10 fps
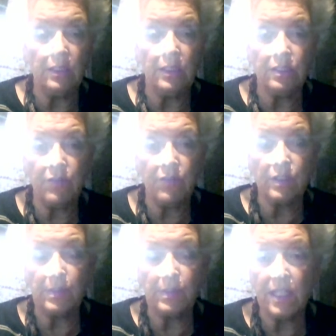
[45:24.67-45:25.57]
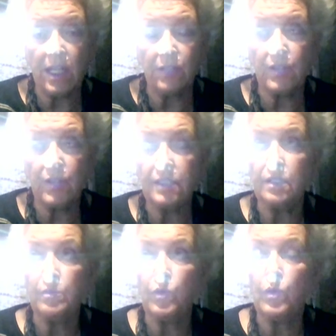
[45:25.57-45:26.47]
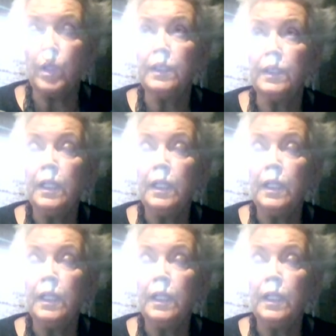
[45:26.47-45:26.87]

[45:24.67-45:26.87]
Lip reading: these investments now. So that's number one.